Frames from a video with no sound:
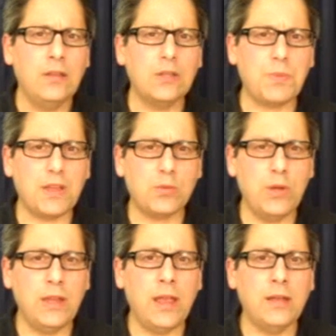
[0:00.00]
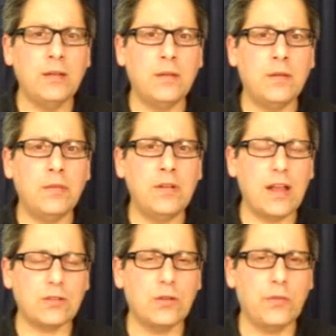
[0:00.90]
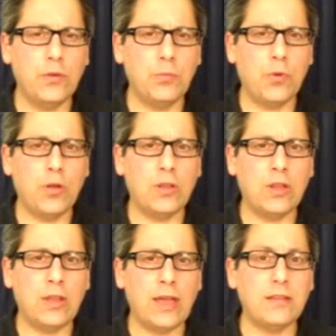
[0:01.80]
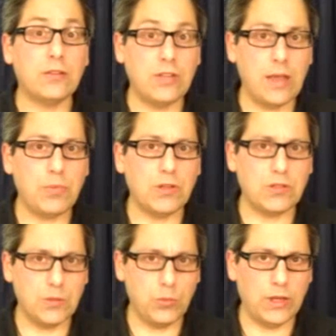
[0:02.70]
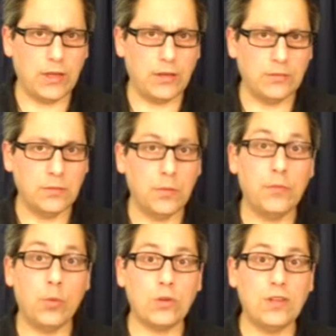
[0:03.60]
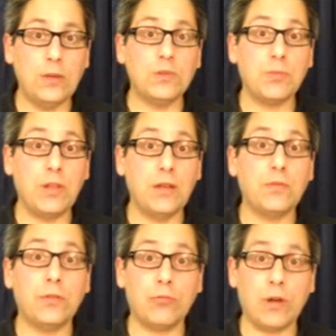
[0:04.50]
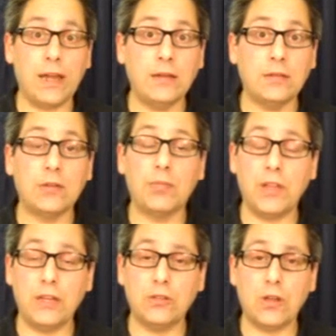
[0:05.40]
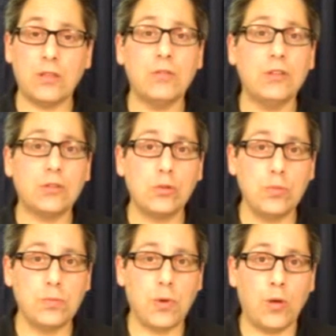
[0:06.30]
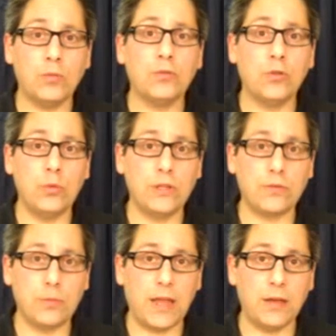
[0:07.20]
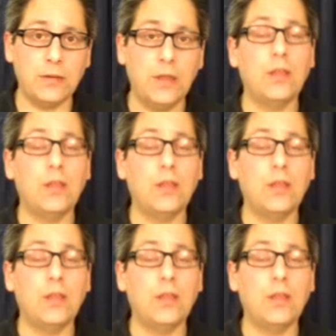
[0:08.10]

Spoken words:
This past weekend, the National Football League had their championship weekend. 4 teams played for the right to play each other in the Super Bowl 2 weeks from now.